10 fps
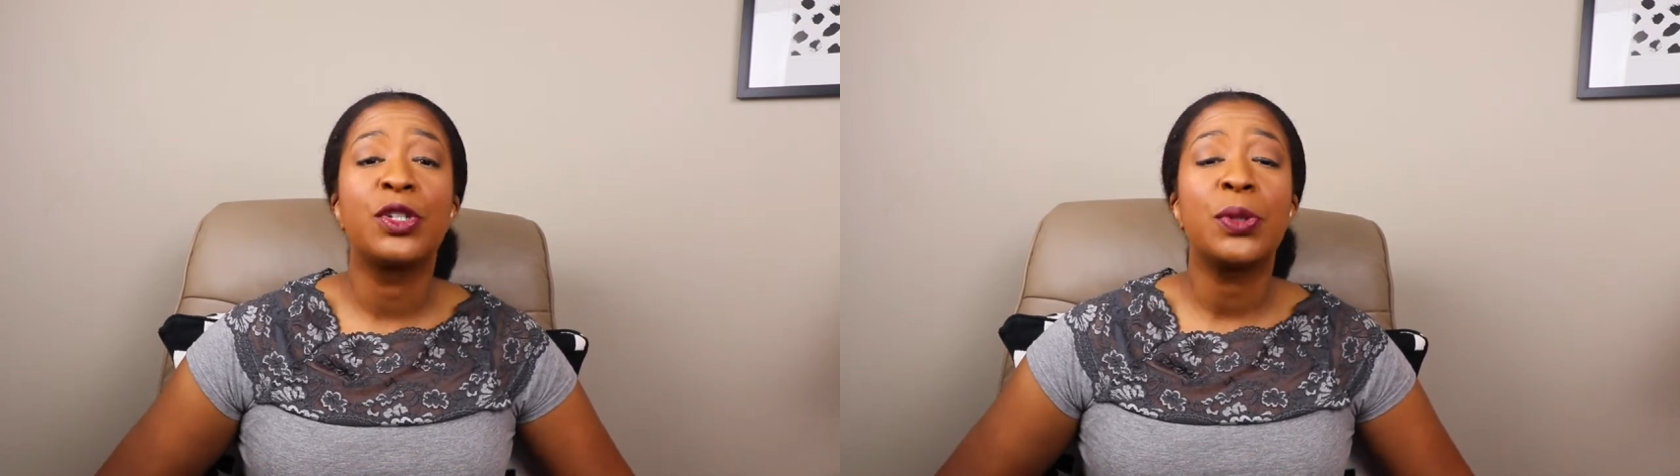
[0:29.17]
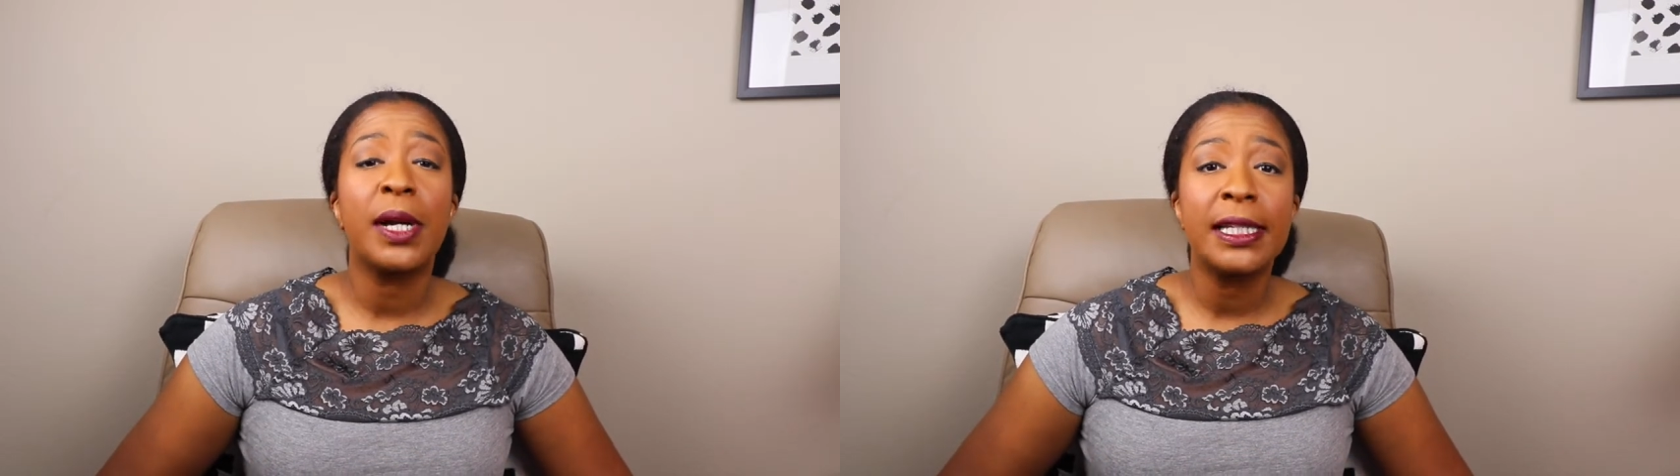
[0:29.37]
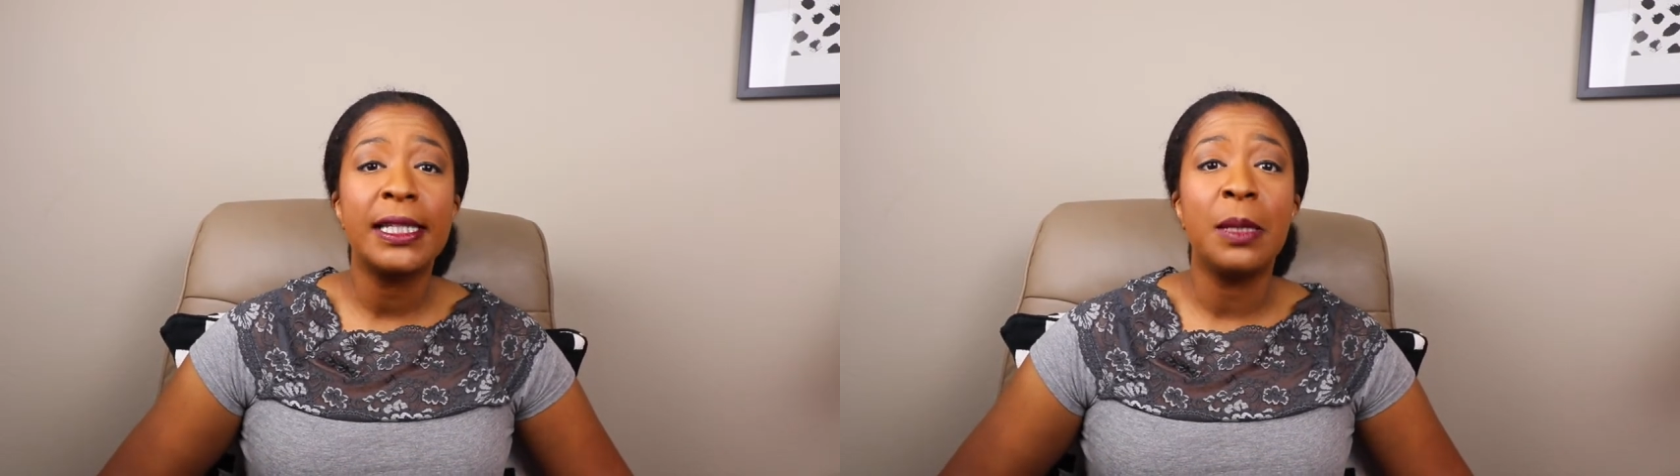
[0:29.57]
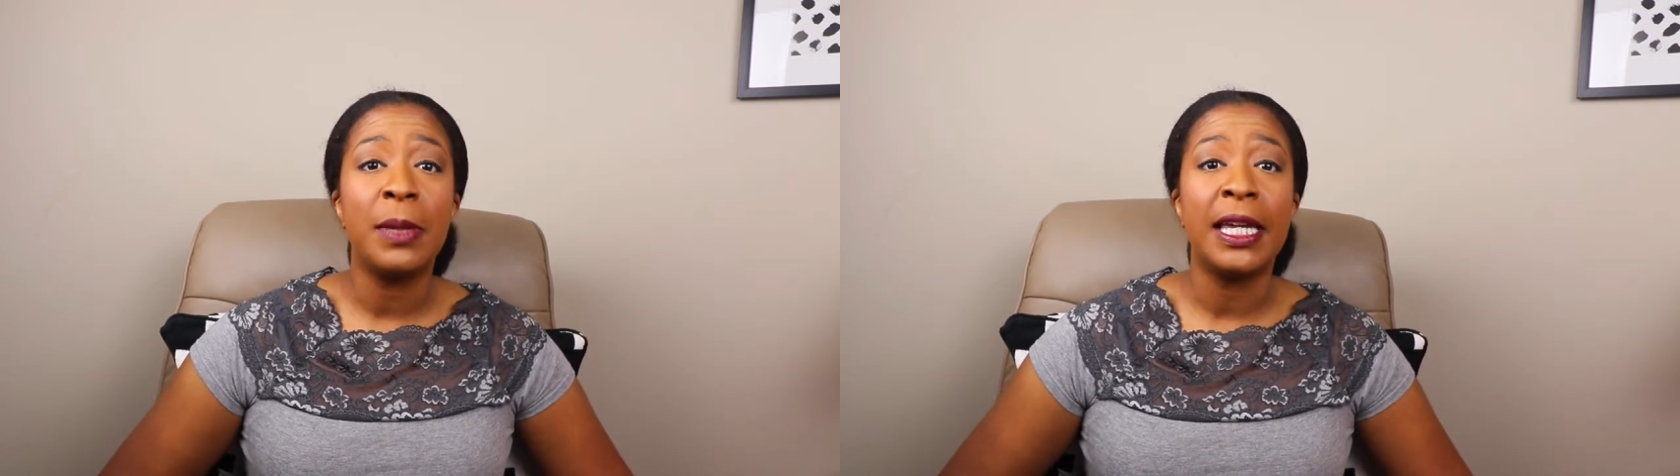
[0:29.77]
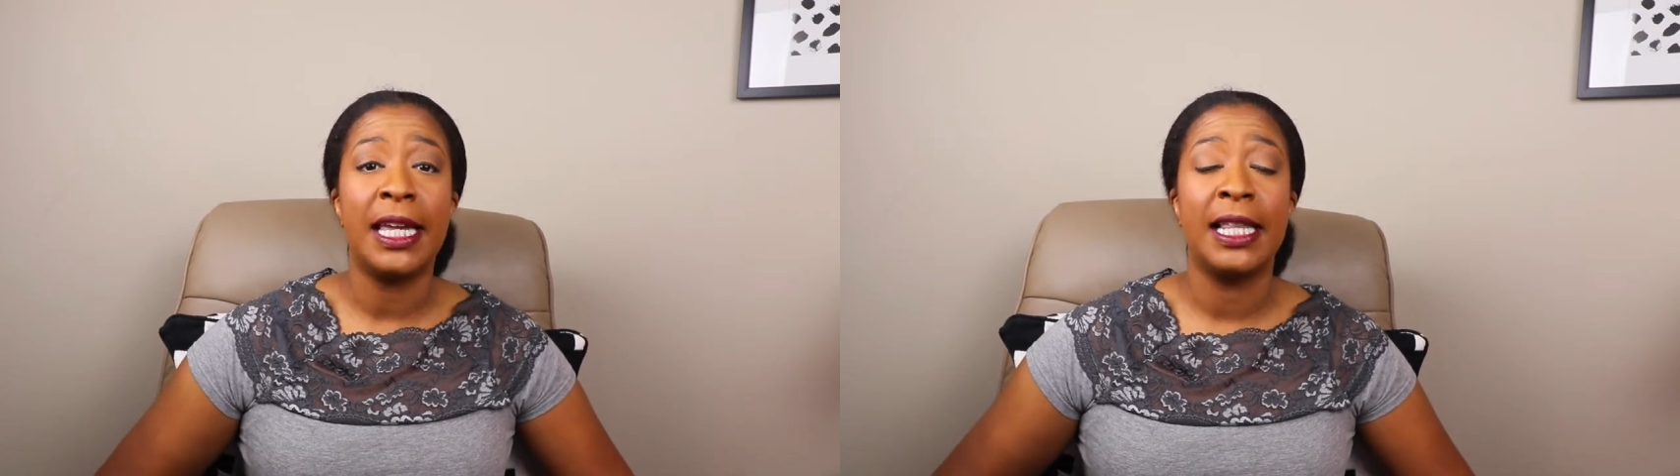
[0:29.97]
trusting
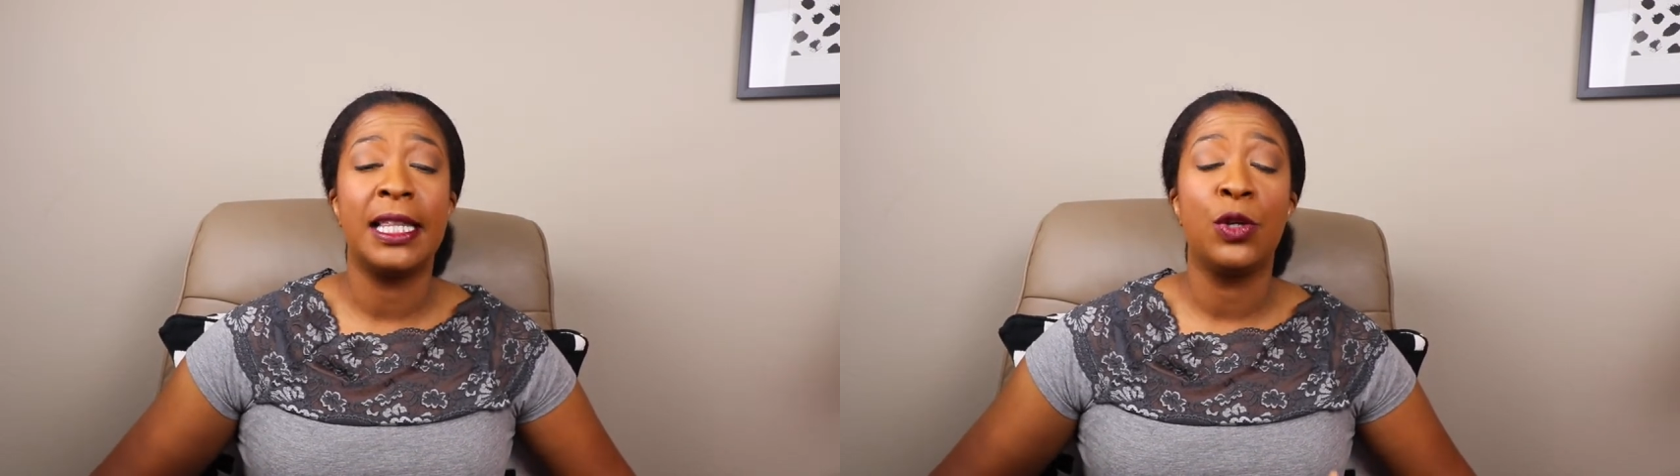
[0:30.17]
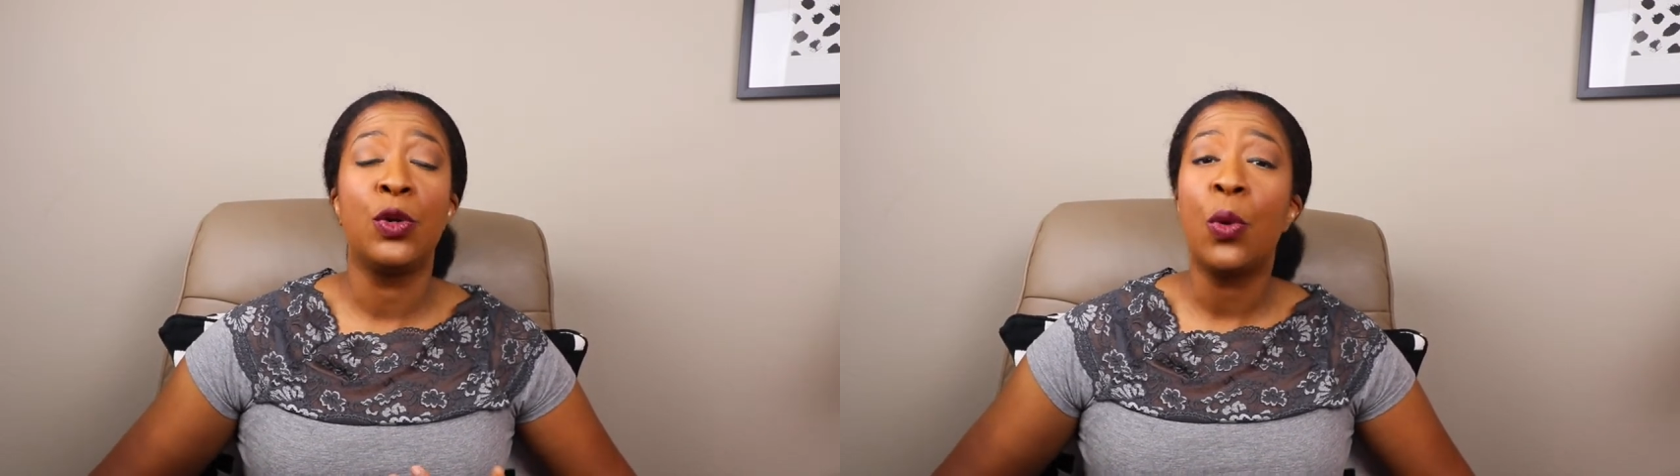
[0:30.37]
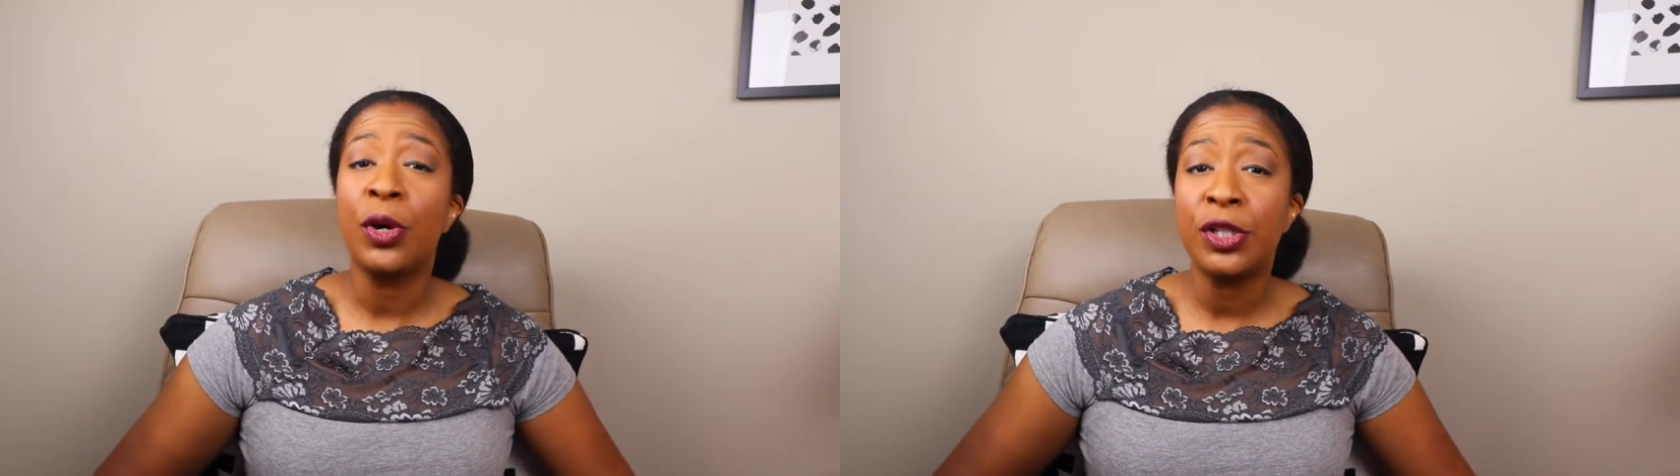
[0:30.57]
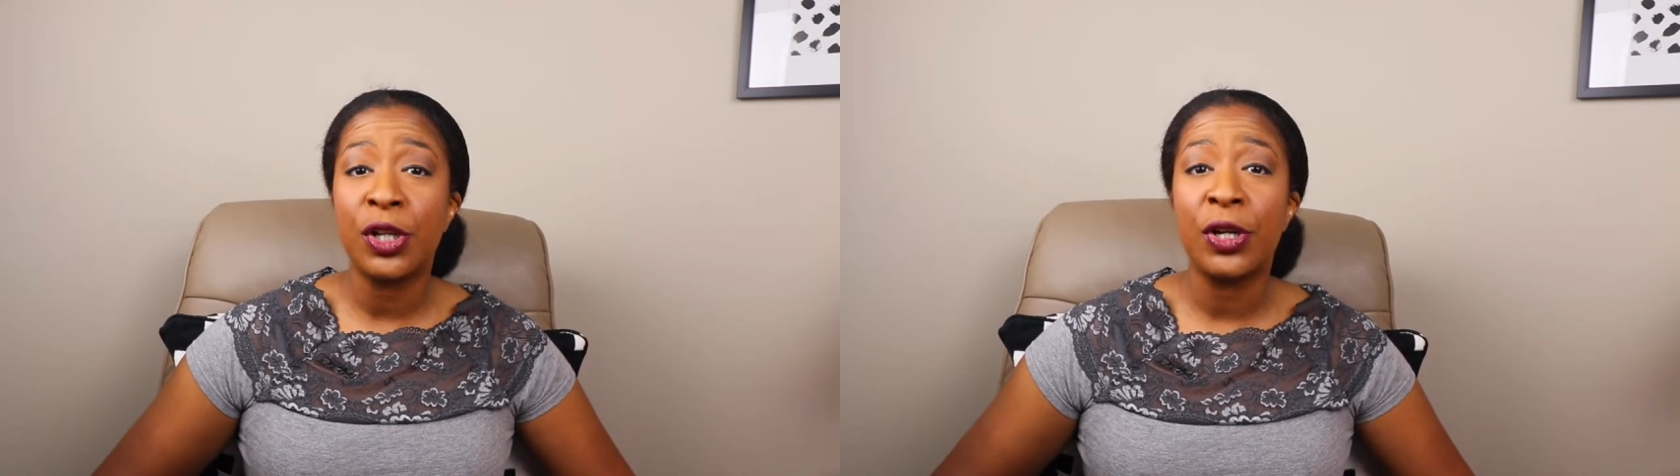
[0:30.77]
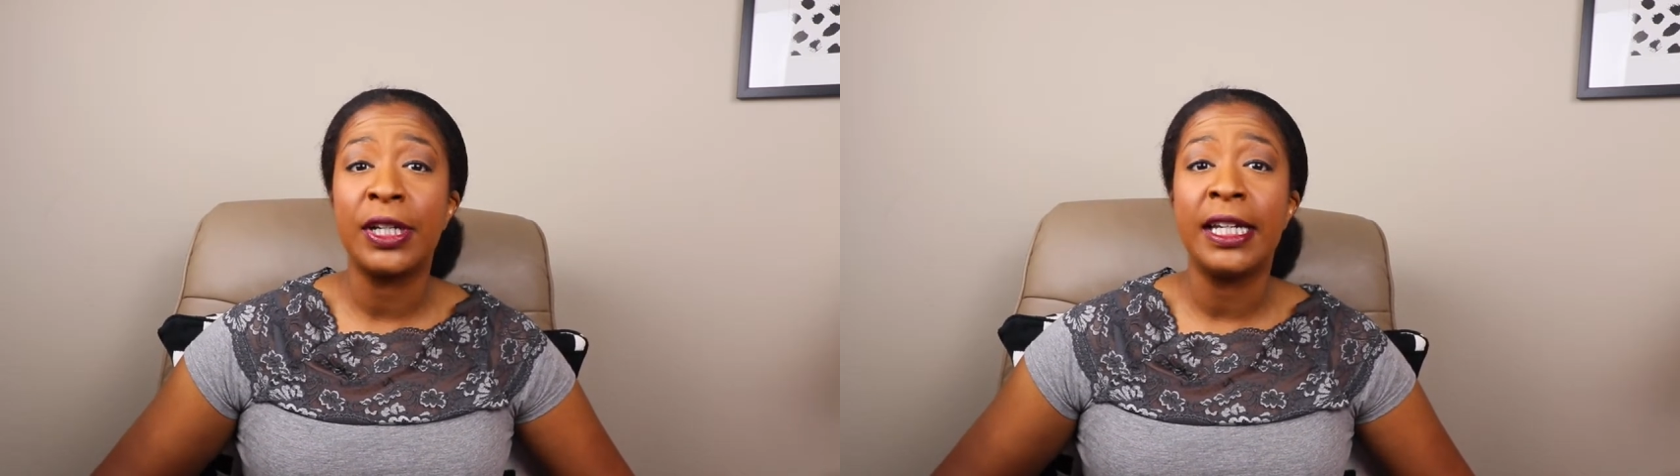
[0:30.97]
me in your
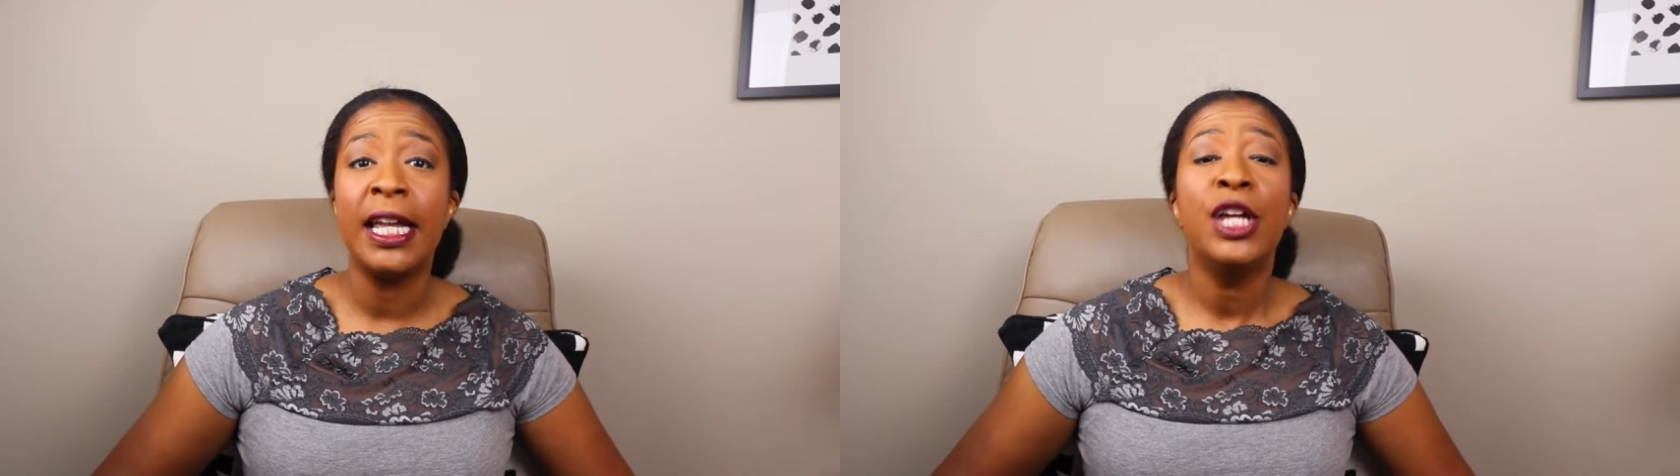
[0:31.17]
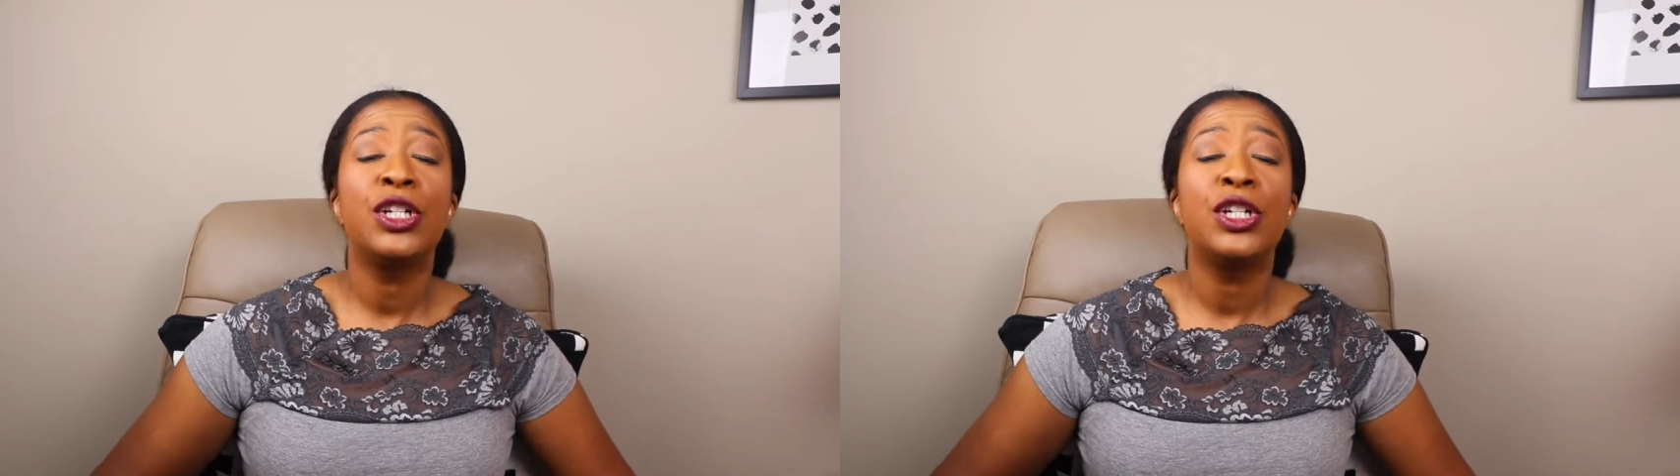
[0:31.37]
journey